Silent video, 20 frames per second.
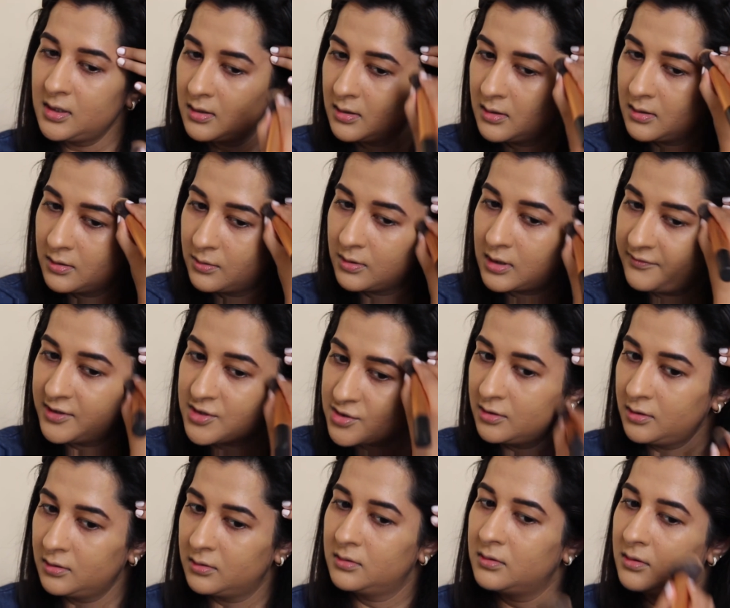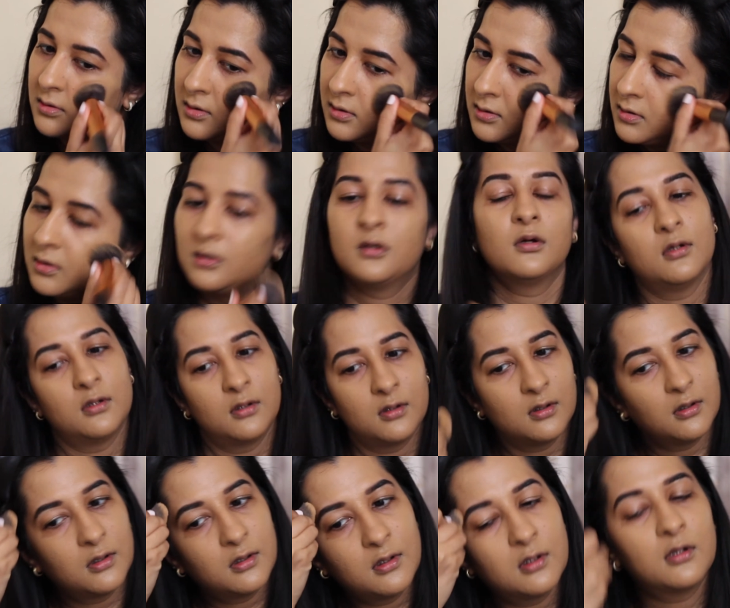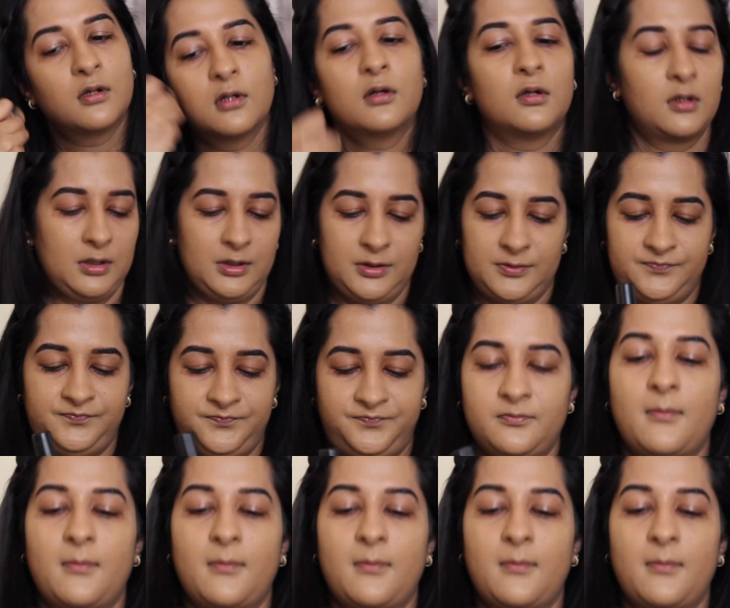but it just gives me such a clean canvas to work with.